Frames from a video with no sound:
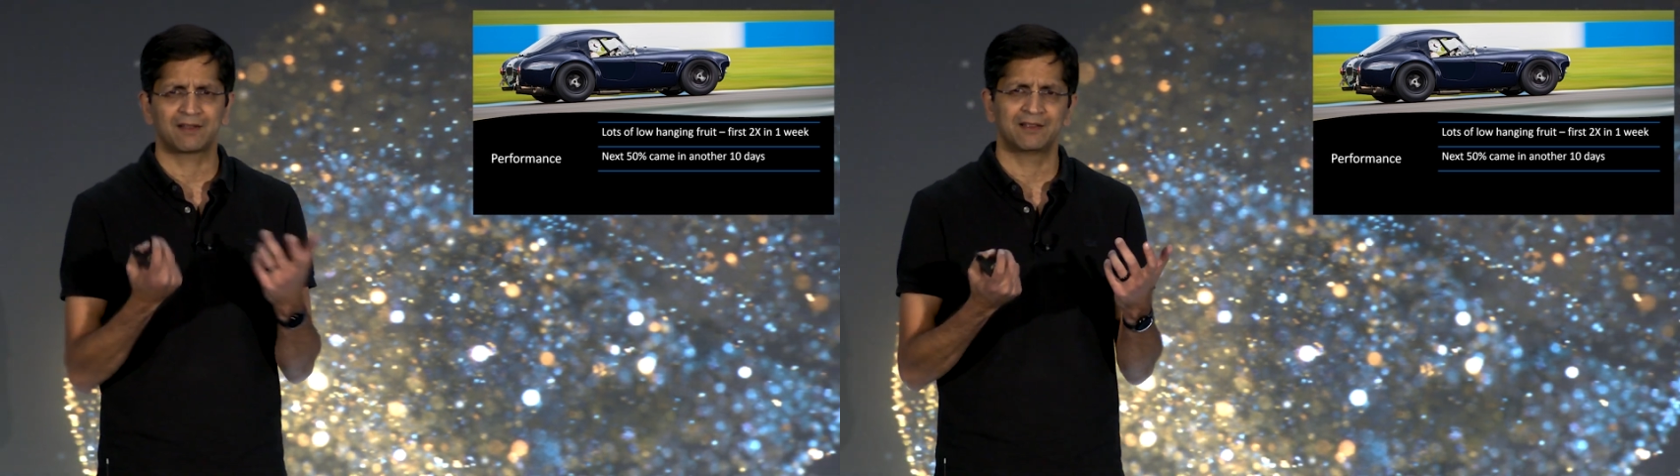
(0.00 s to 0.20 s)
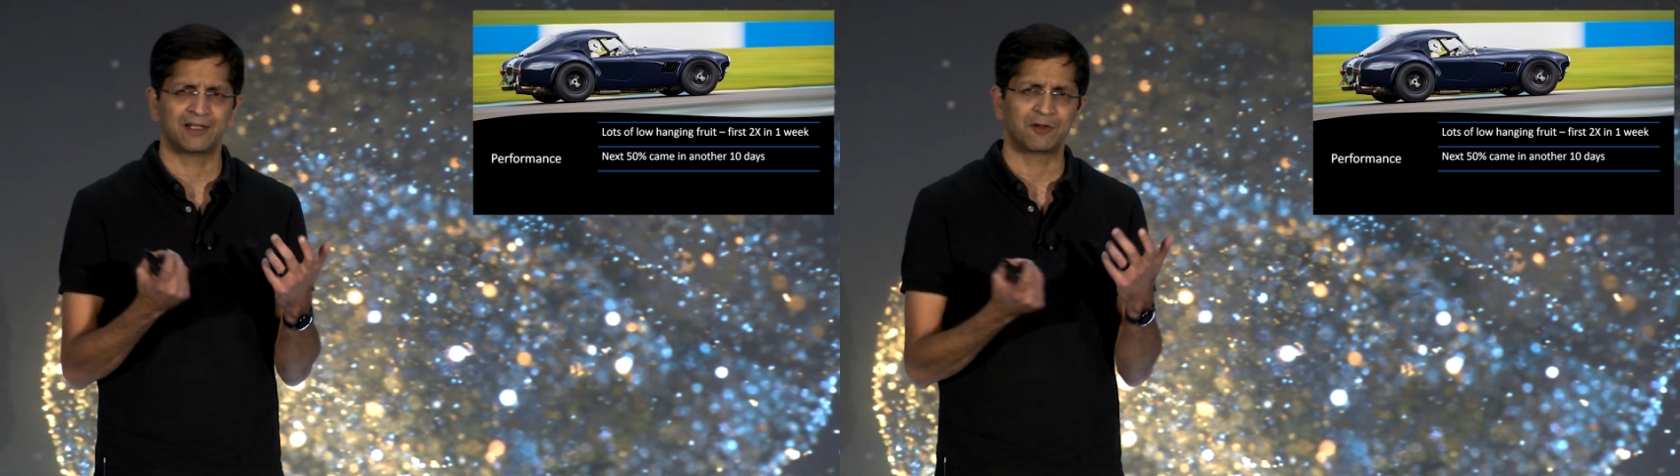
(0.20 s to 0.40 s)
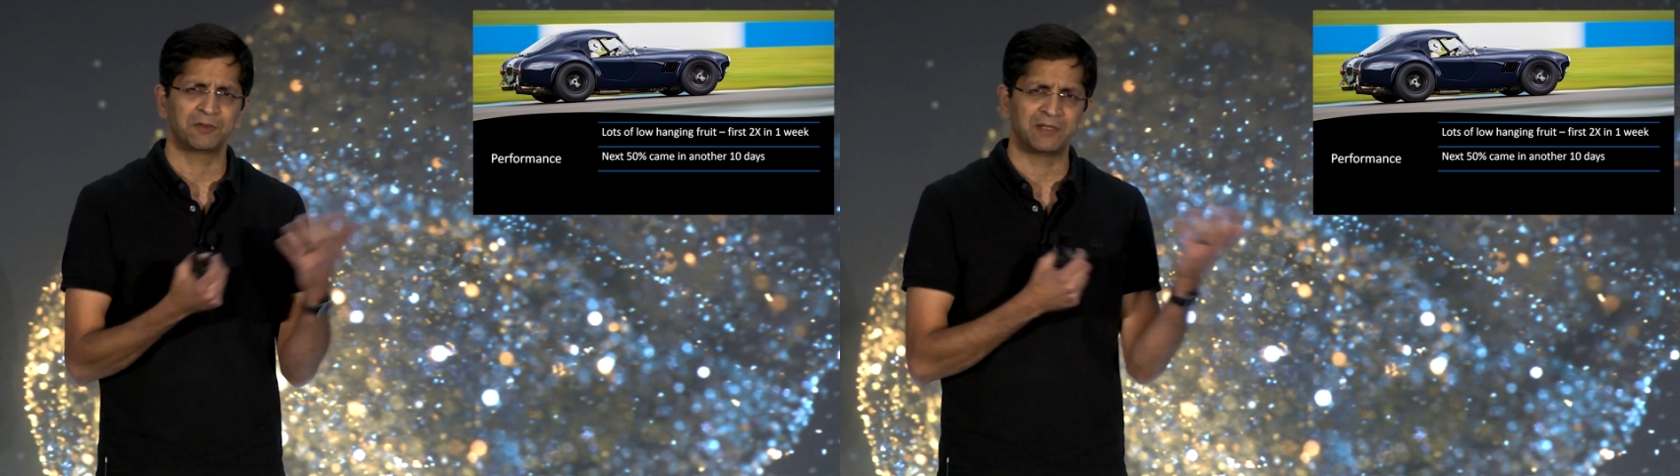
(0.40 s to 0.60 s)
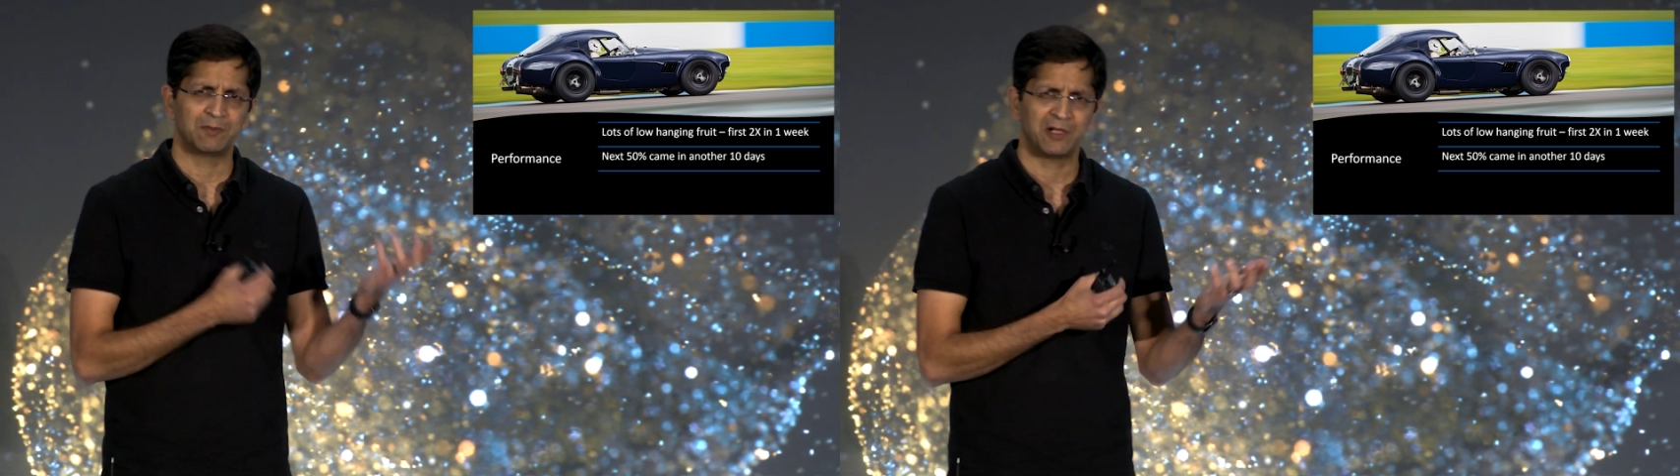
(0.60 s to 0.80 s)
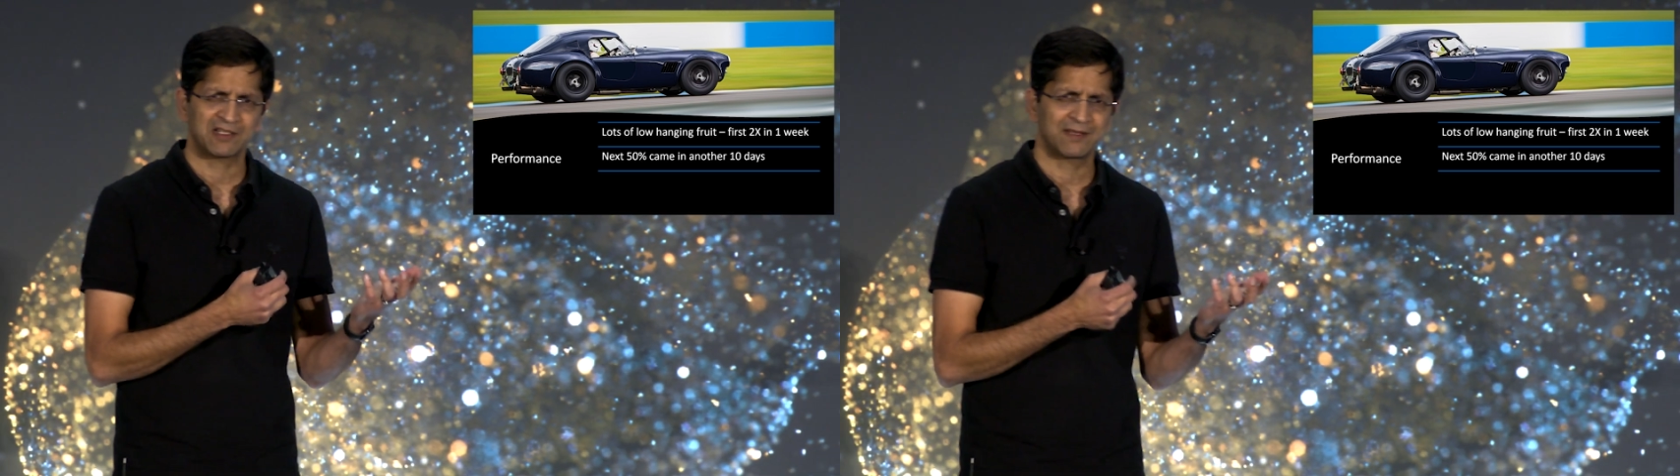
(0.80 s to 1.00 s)
turned out to be a
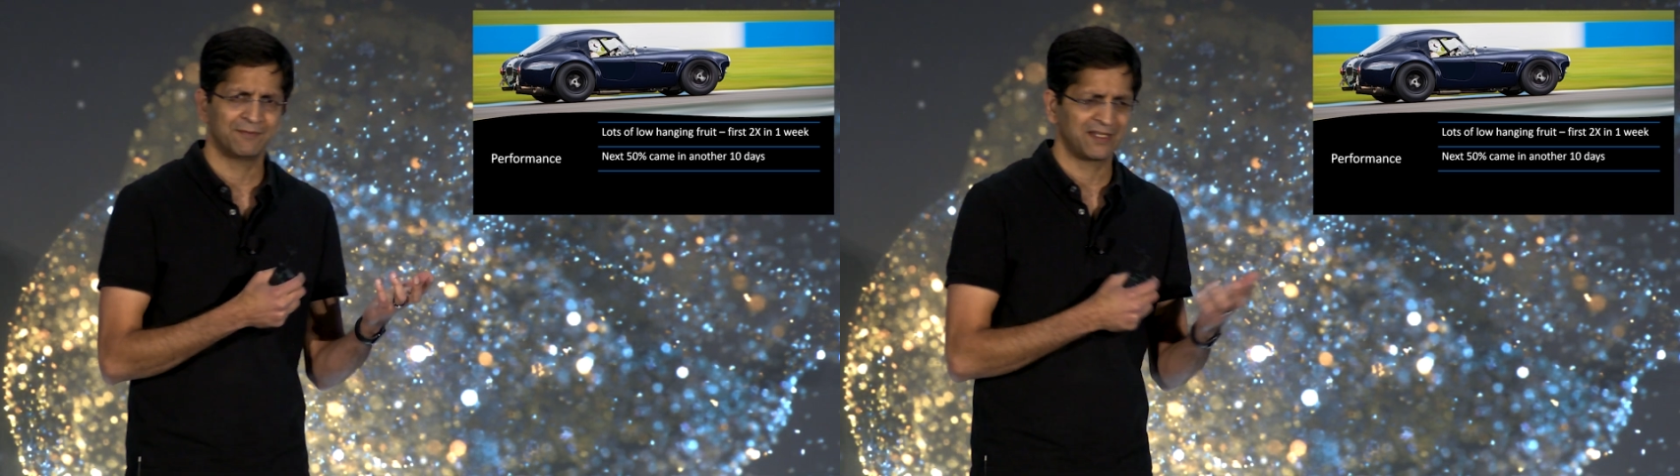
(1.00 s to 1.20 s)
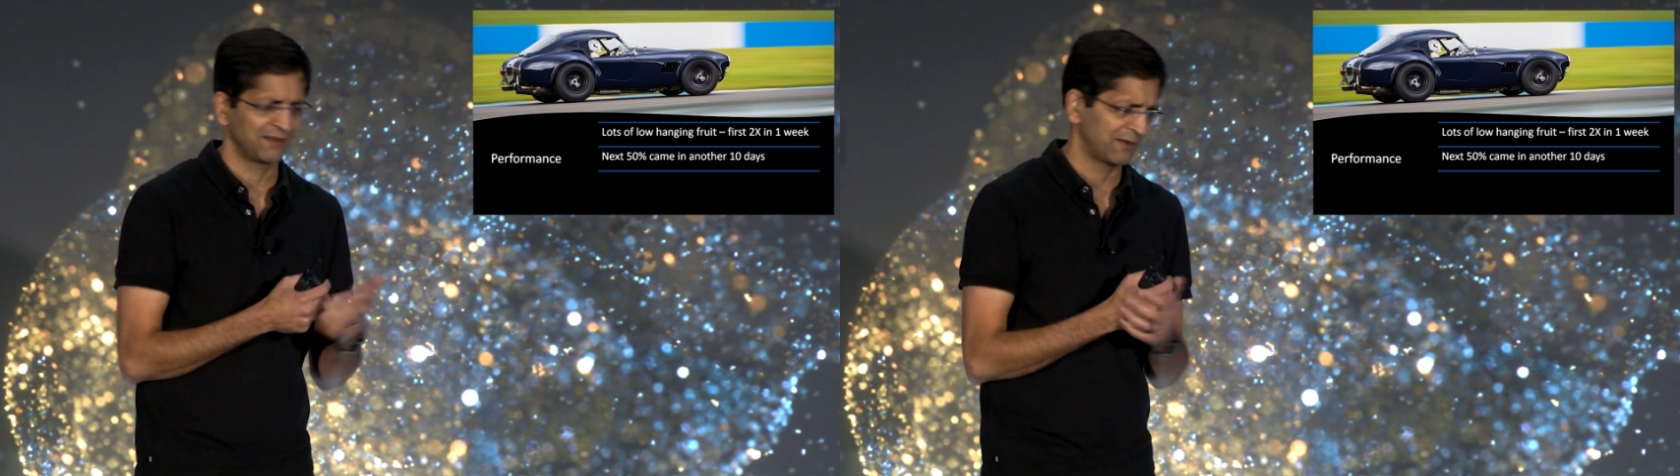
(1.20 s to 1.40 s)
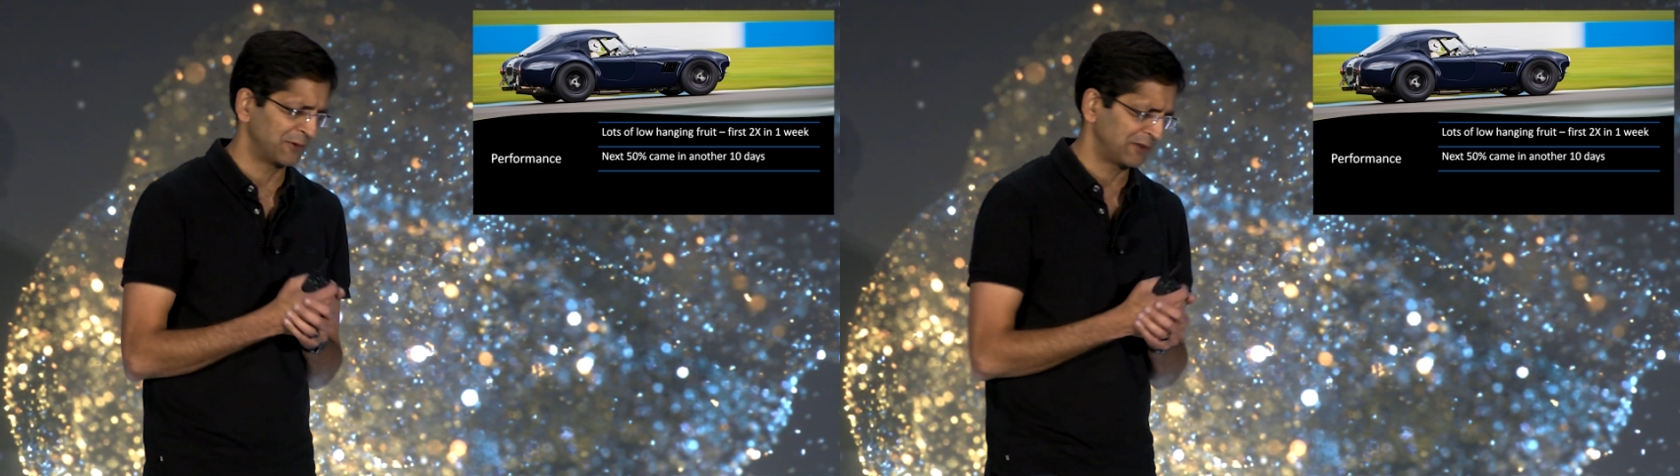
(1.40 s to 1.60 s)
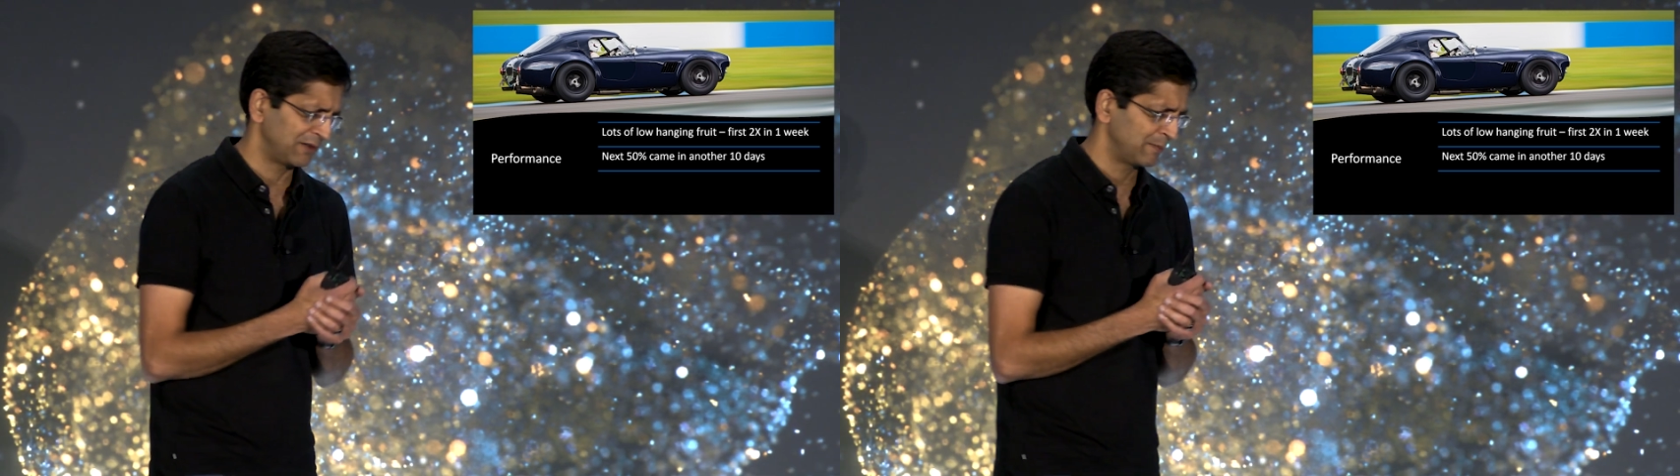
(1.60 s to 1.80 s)
bug somewhere in the code,